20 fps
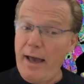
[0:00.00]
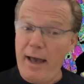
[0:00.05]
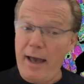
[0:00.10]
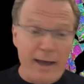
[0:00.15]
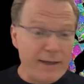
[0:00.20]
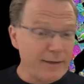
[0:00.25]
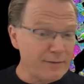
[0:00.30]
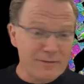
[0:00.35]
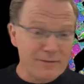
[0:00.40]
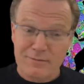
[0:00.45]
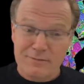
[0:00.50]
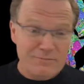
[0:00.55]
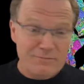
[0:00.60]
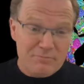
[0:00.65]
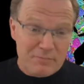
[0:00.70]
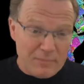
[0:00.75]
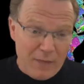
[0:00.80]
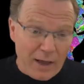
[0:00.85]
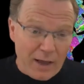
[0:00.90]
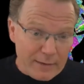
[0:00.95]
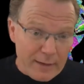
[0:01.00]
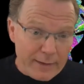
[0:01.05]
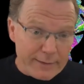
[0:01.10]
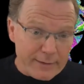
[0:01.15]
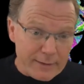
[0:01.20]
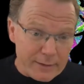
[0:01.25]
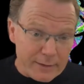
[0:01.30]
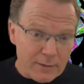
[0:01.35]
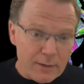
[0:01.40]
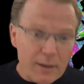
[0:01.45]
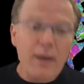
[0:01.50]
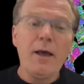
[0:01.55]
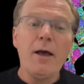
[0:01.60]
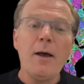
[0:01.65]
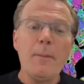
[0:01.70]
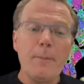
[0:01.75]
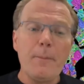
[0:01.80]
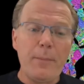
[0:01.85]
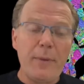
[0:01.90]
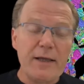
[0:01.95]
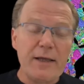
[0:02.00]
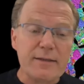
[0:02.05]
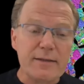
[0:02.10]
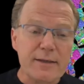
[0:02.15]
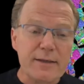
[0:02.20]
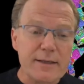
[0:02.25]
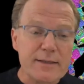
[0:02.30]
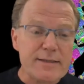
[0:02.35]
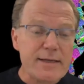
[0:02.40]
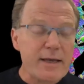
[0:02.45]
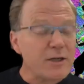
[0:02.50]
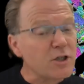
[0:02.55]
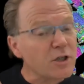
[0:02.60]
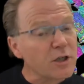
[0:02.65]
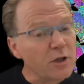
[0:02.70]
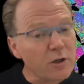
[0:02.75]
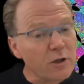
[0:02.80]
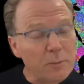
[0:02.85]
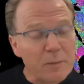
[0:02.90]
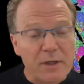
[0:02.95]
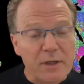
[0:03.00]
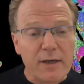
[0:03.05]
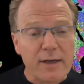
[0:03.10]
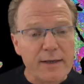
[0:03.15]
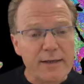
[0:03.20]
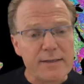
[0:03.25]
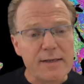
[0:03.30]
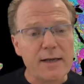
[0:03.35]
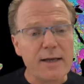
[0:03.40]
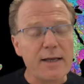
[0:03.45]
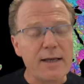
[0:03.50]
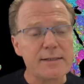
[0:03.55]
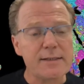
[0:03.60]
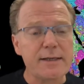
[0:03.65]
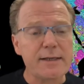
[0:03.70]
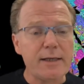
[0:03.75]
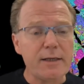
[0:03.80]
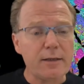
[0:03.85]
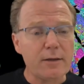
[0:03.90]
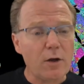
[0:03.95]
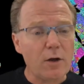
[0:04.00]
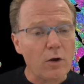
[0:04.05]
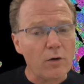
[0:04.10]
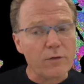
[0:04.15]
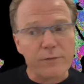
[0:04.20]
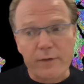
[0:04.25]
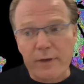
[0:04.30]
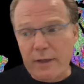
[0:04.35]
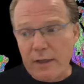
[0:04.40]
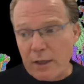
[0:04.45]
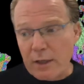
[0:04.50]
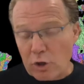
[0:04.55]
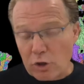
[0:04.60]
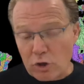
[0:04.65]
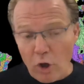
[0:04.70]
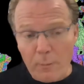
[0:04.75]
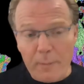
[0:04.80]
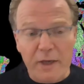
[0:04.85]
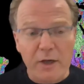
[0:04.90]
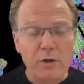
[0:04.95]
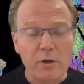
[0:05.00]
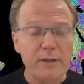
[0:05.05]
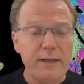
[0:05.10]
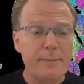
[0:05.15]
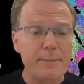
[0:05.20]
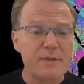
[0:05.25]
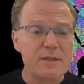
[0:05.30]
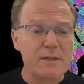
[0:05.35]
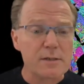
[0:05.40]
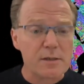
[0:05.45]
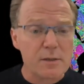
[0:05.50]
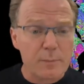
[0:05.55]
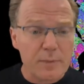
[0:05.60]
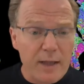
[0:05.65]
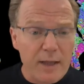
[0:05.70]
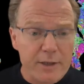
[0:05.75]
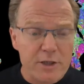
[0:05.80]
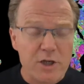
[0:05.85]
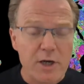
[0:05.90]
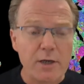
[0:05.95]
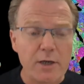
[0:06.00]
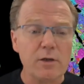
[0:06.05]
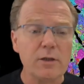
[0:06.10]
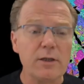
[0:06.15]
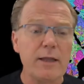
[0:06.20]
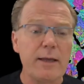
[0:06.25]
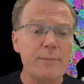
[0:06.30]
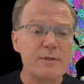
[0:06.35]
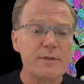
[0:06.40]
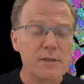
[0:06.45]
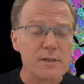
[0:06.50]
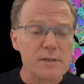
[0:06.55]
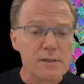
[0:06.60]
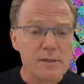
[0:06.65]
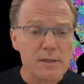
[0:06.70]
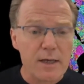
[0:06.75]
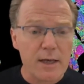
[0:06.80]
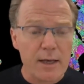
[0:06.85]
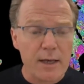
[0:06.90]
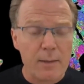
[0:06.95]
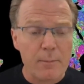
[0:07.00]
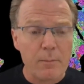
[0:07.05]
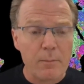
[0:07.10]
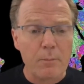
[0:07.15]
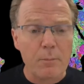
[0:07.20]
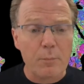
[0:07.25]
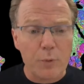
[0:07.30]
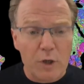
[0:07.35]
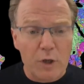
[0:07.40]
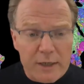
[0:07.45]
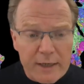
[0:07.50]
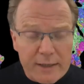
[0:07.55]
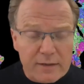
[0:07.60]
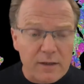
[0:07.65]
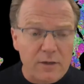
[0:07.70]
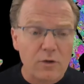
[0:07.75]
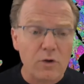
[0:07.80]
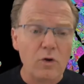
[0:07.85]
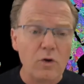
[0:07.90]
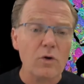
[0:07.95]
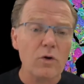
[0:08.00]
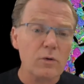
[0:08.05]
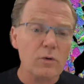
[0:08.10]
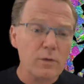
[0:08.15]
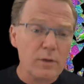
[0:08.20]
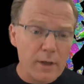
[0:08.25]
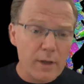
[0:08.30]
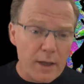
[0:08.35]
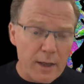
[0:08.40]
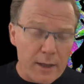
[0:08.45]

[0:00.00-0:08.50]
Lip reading: And unlikely, but it's actually going to be a cascade of economic collapses, supply chain collapses, political